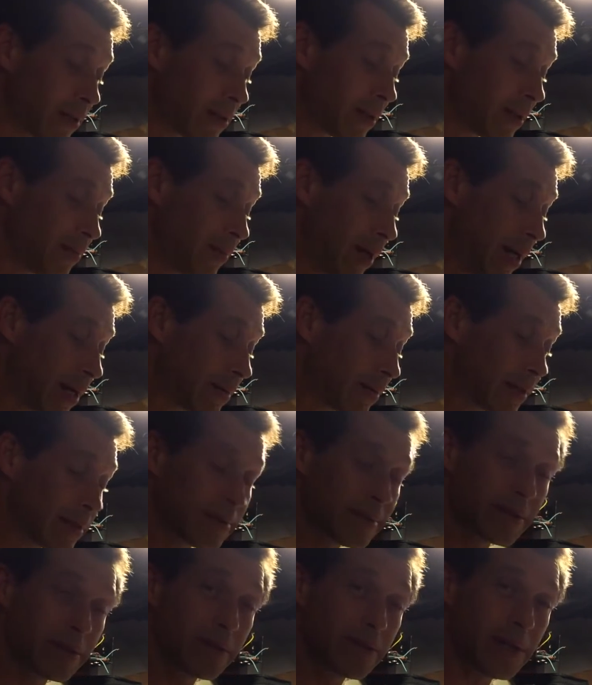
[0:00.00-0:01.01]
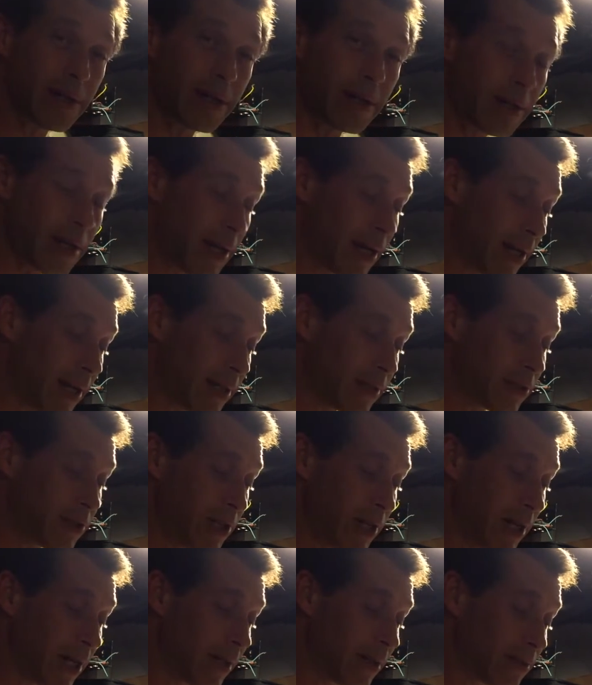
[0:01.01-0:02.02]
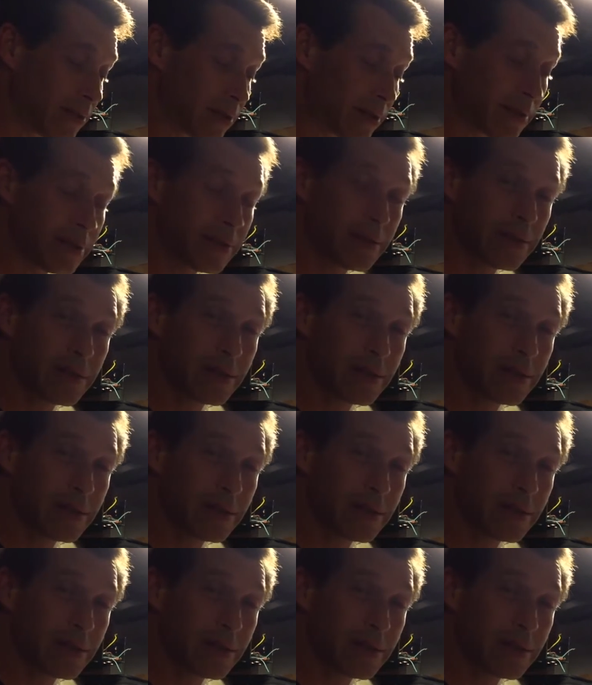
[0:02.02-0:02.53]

into the battery. So none of that had changed.